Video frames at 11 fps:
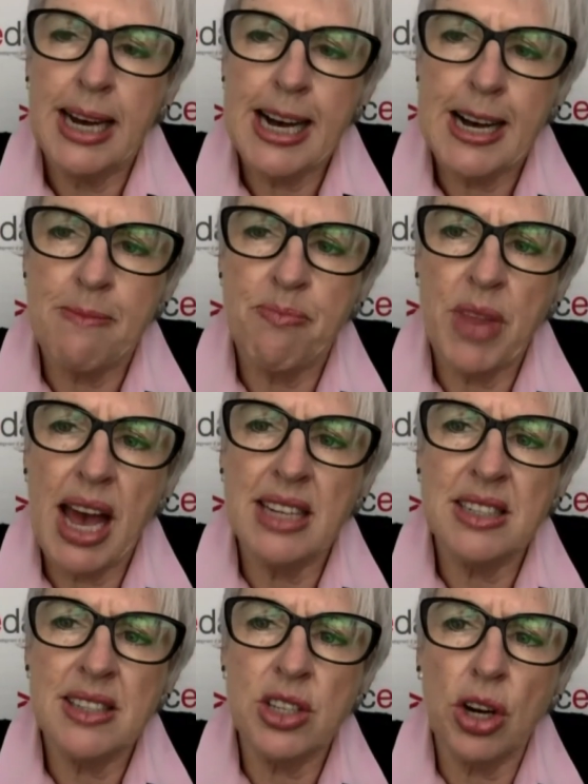
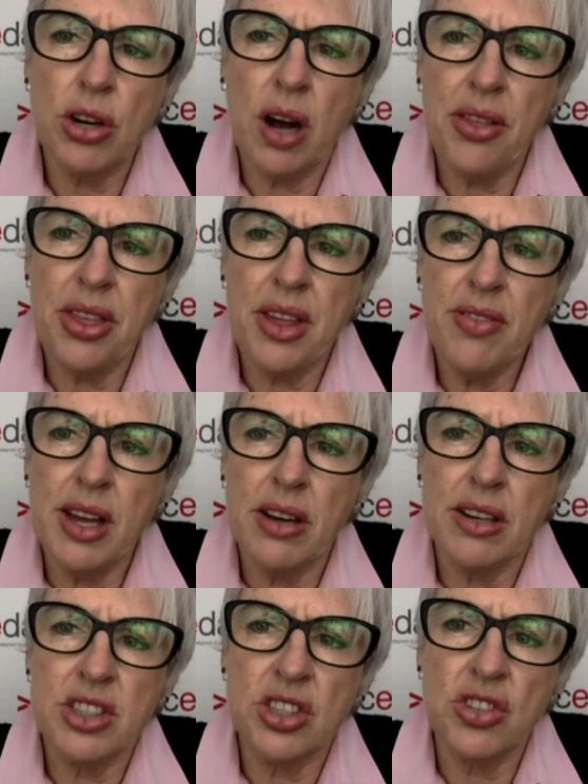And so I think there
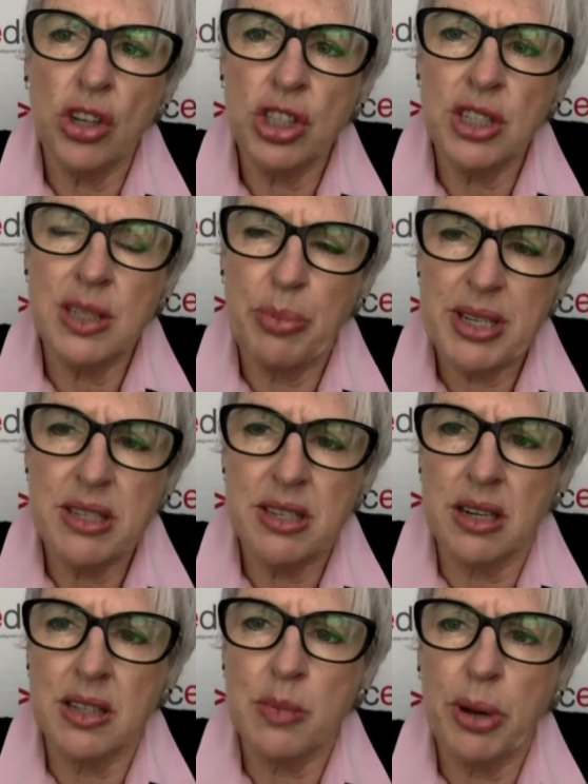is not just
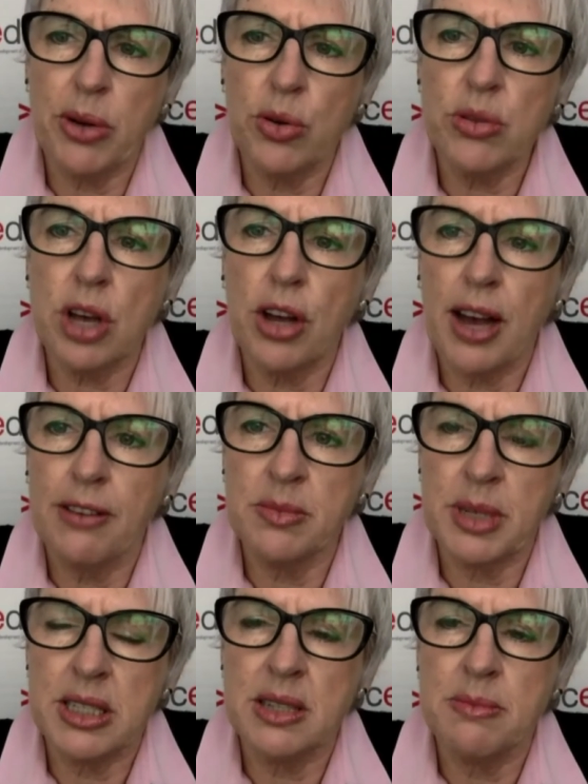business, but also
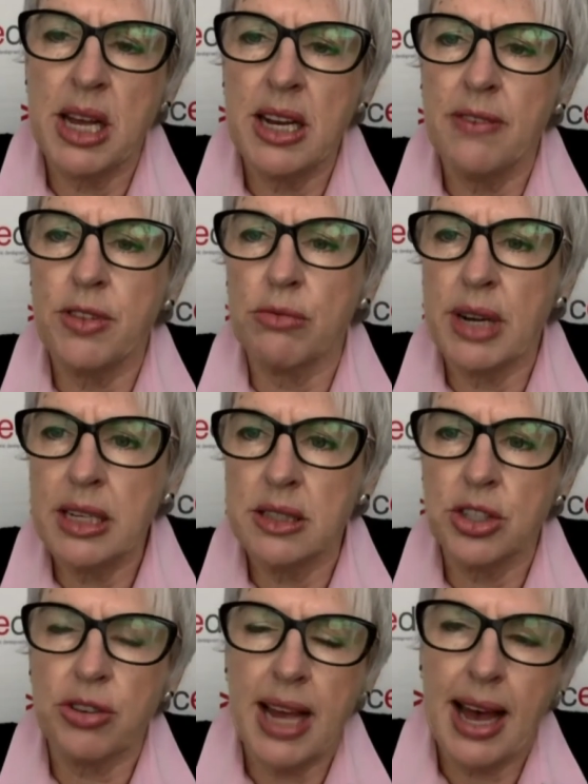government and many of the
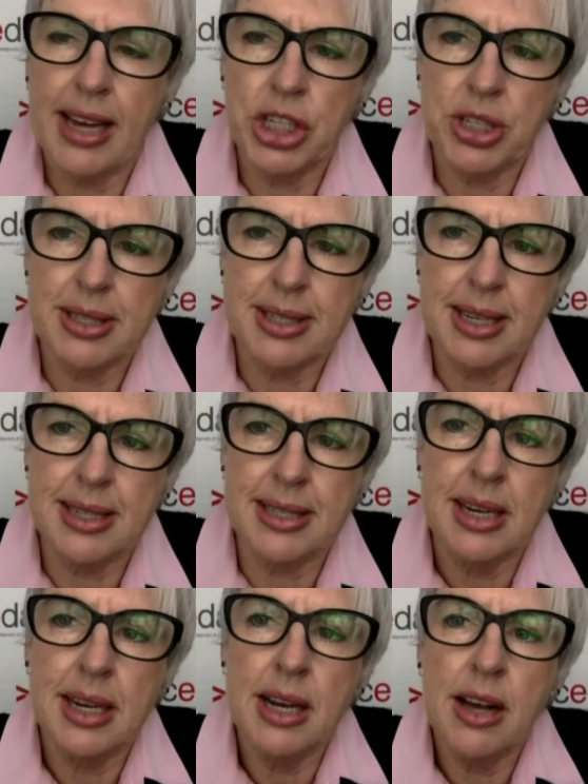regulatory agencies
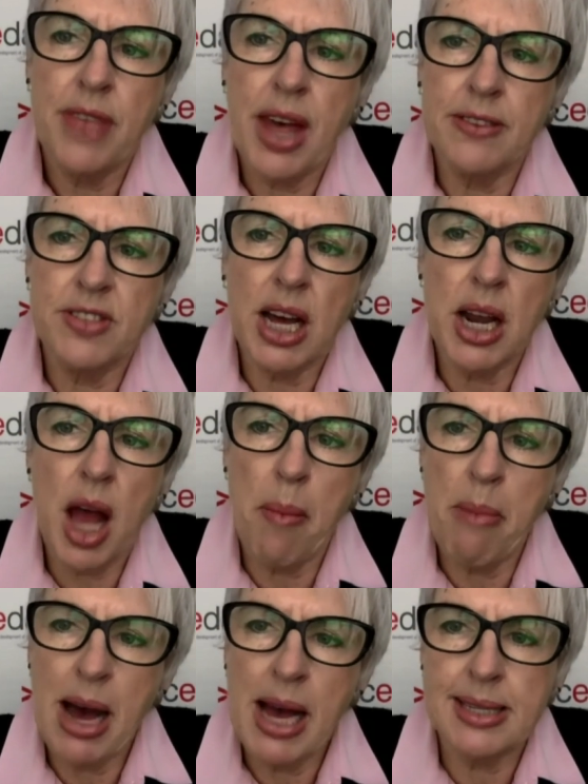that have done
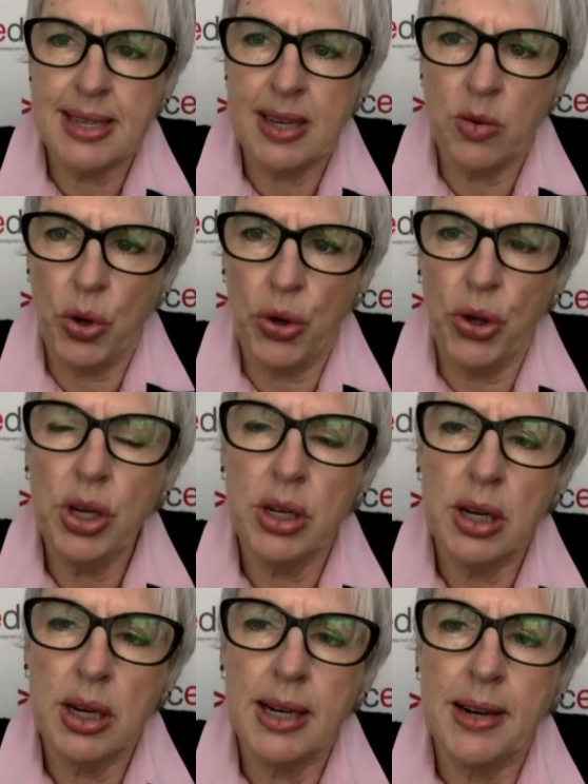amazing work,
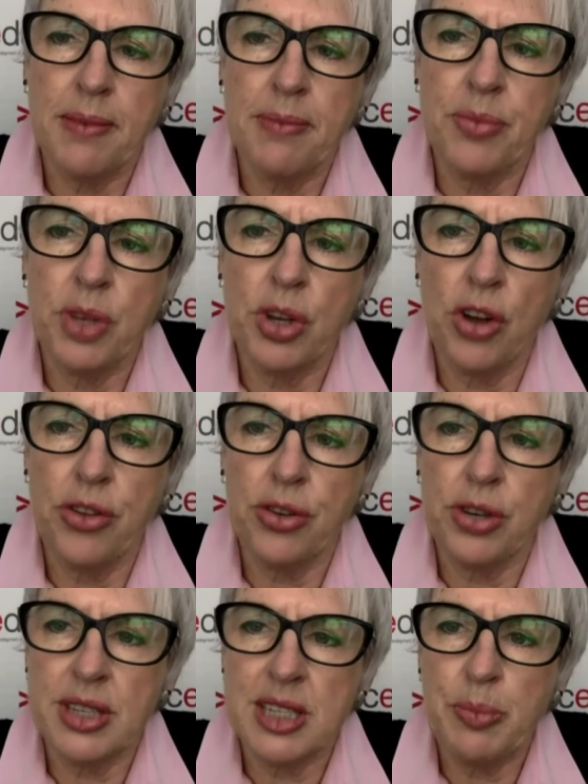you know,
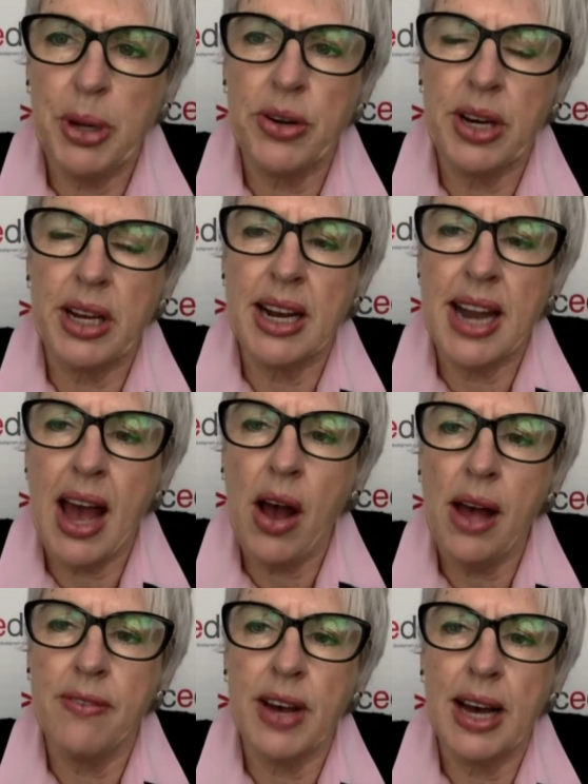through this period and now
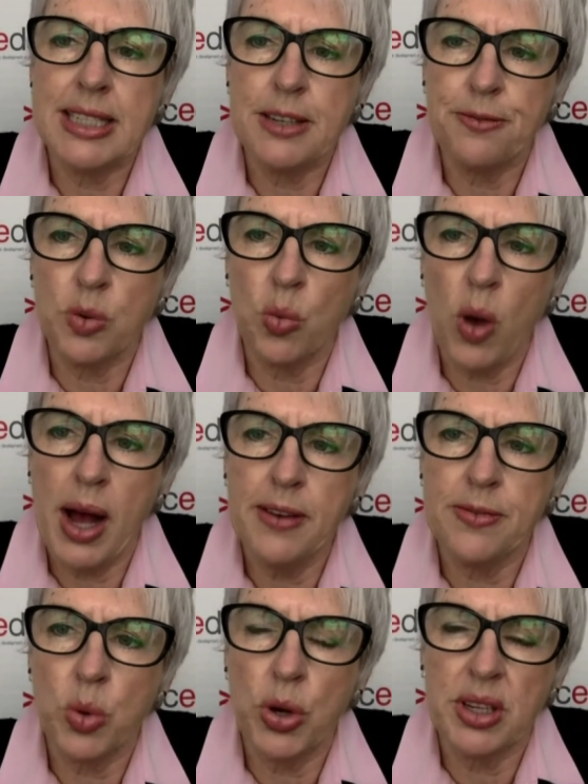have a different way
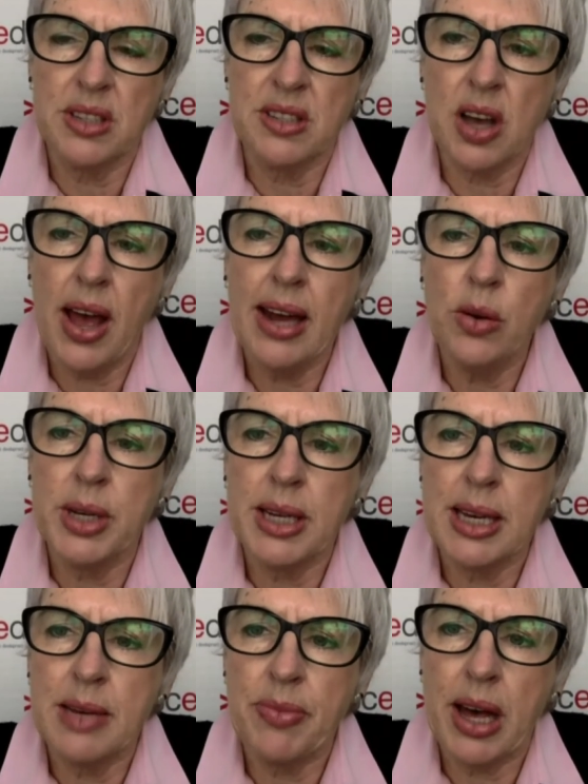of working. So how do we
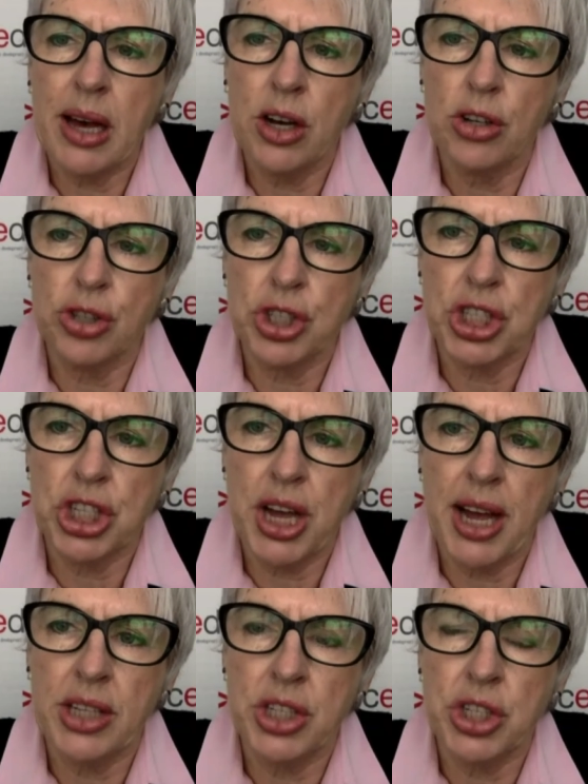keep that culture
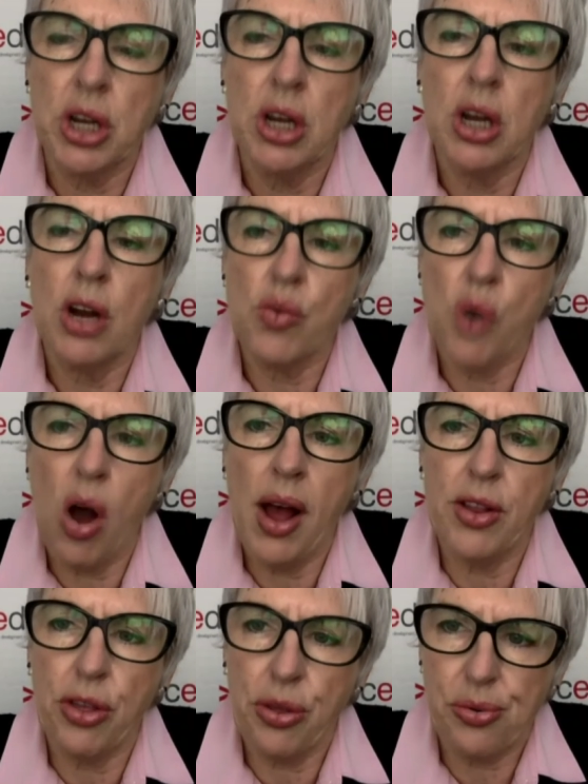change right
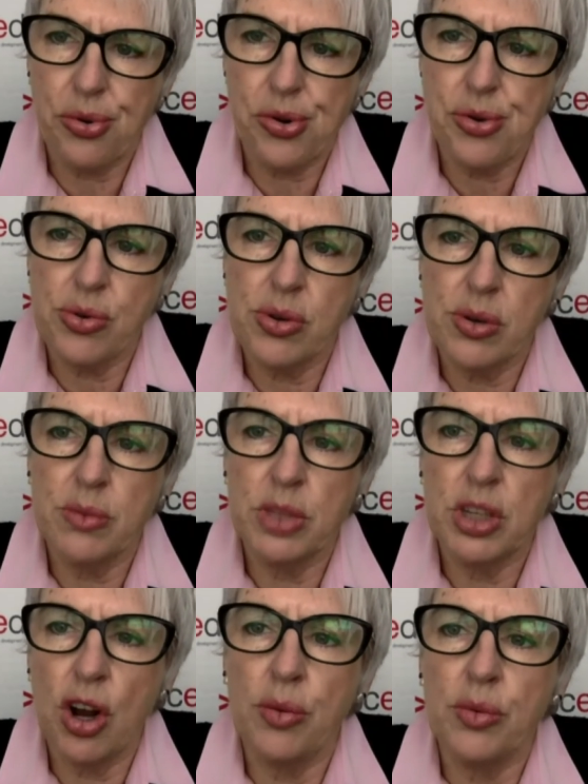through, you
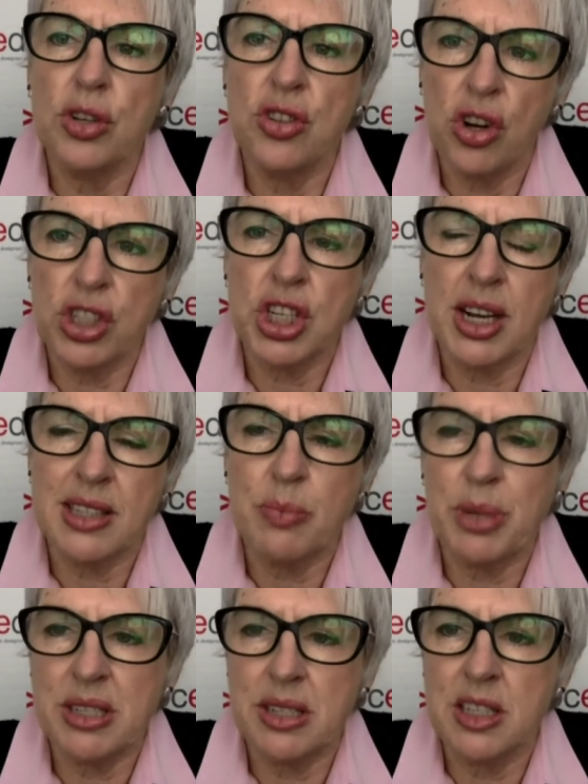know, not just
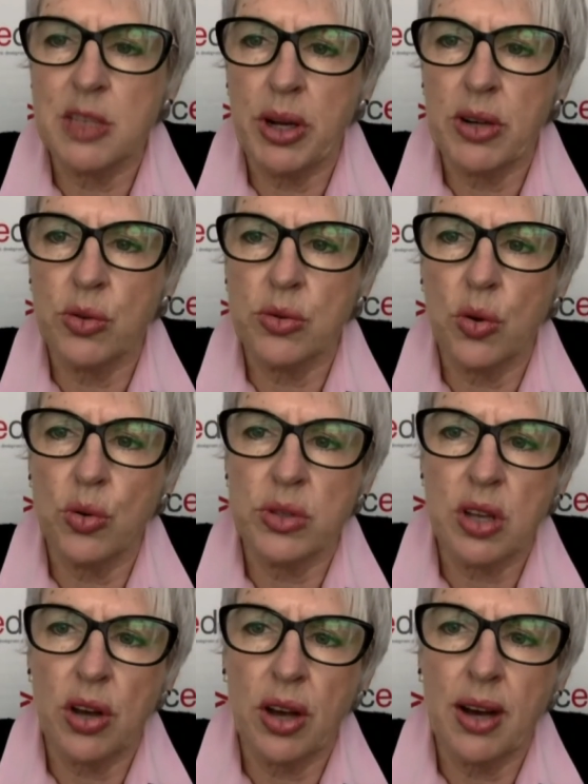business, but
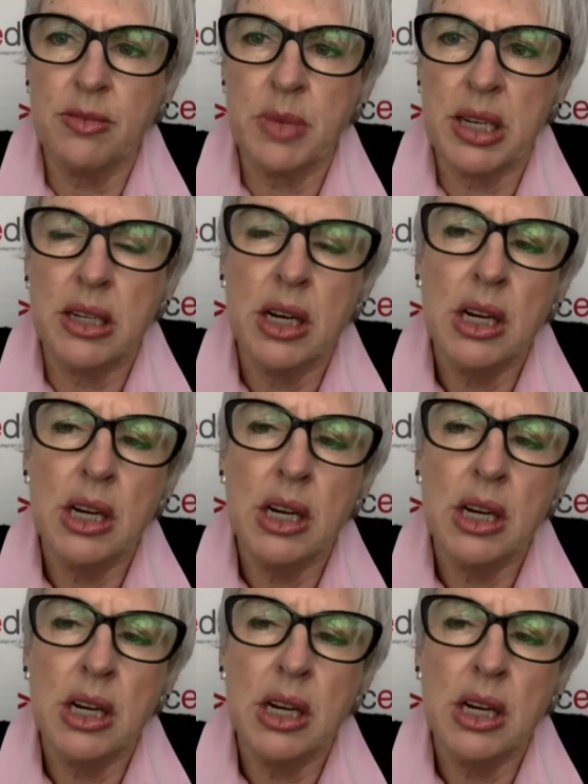also government?